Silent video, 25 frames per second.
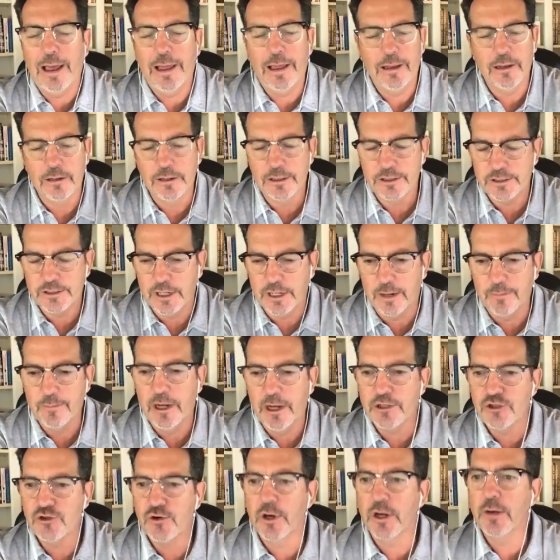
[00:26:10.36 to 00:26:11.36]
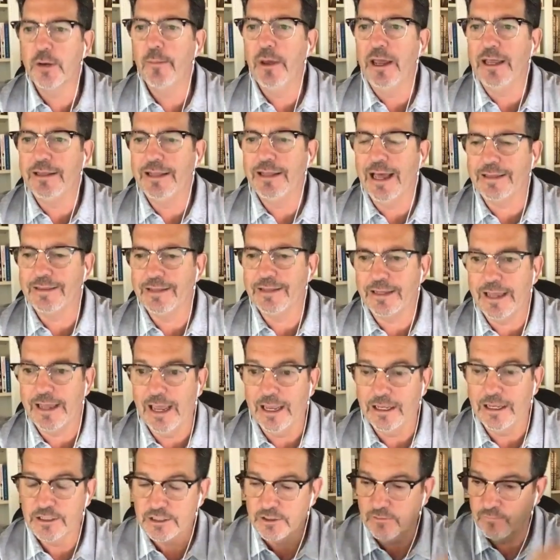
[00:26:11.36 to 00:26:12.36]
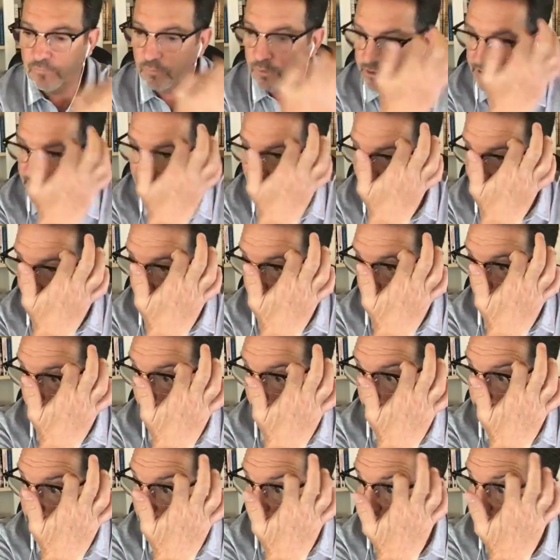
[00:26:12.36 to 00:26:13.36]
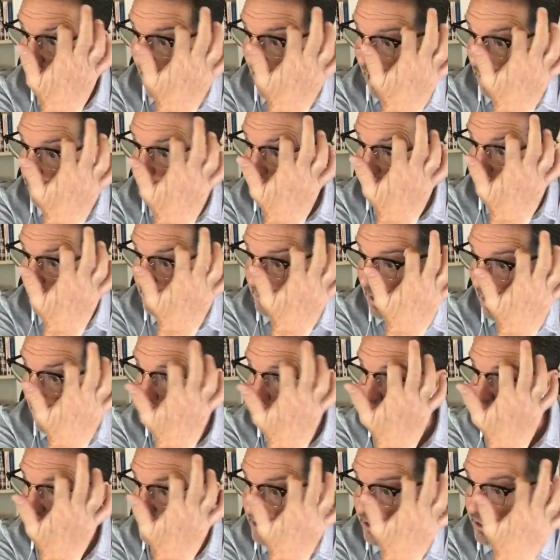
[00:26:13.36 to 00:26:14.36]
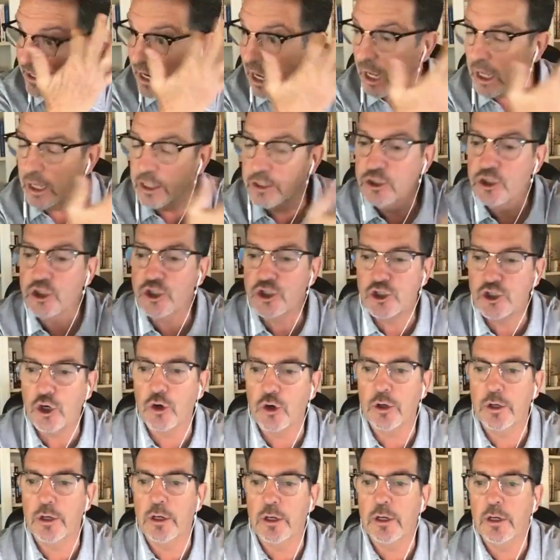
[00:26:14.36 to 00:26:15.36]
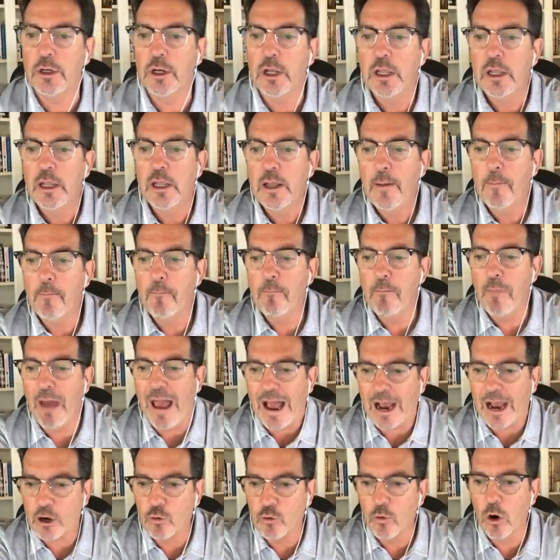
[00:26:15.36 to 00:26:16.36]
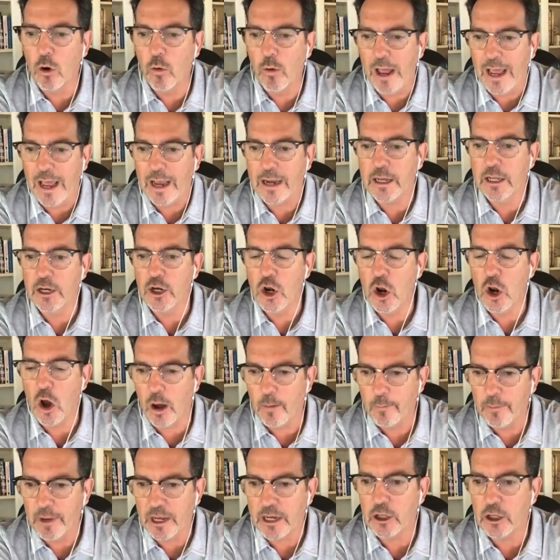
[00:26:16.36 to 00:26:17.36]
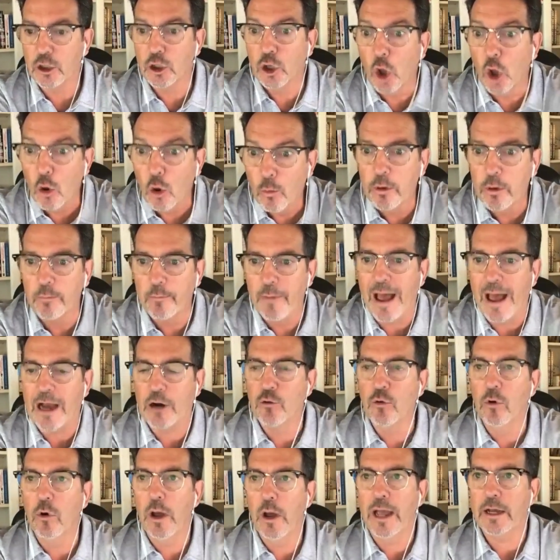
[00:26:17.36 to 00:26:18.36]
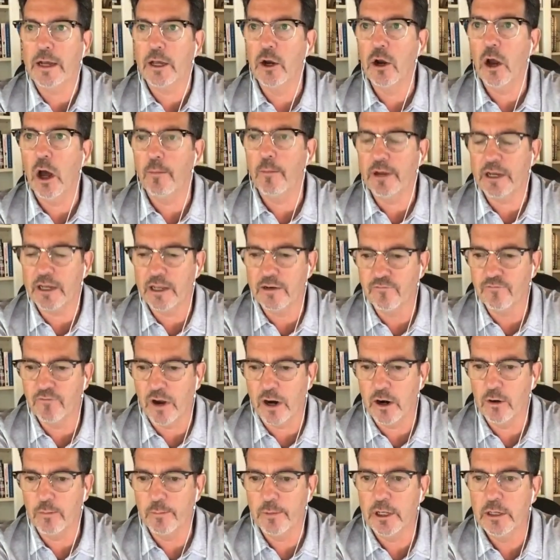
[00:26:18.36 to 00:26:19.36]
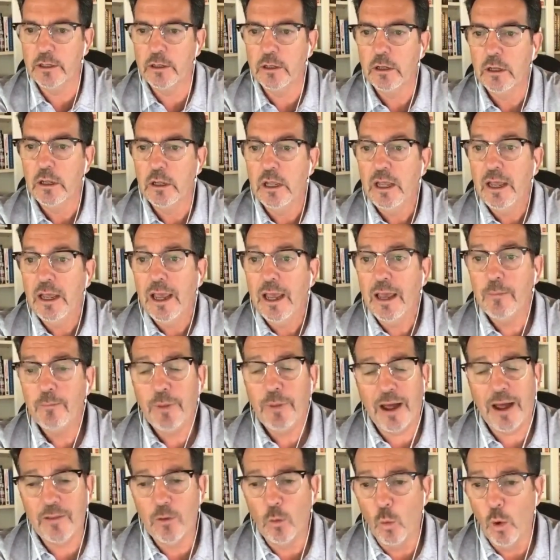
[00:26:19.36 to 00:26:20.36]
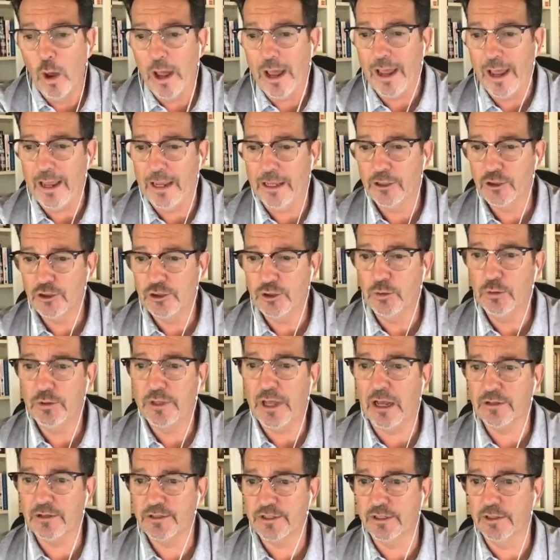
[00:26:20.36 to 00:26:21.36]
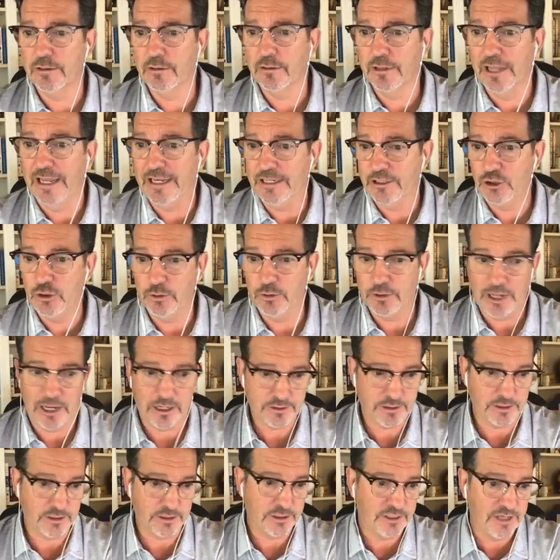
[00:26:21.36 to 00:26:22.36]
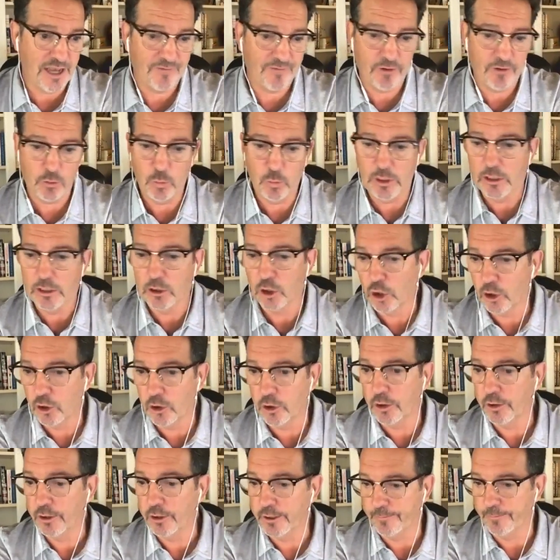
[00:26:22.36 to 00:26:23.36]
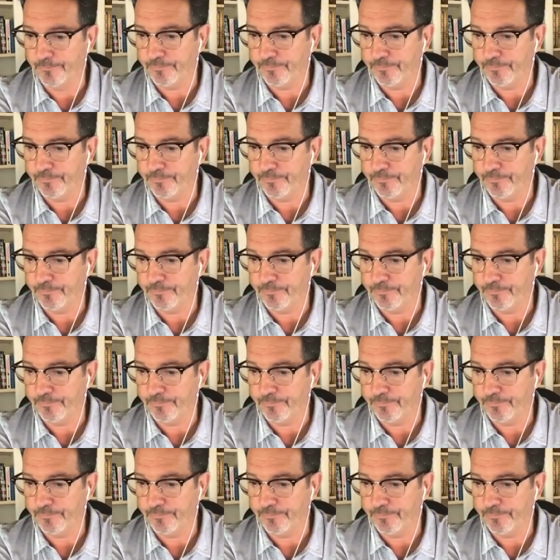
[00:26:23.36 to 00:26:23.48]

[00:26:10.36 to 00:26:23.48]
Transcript: Listen, I'm not trying to make that the case of what's happening. What we've got right now is an uncertain global macroeconomic environment. And by the way, in late 2007, we learned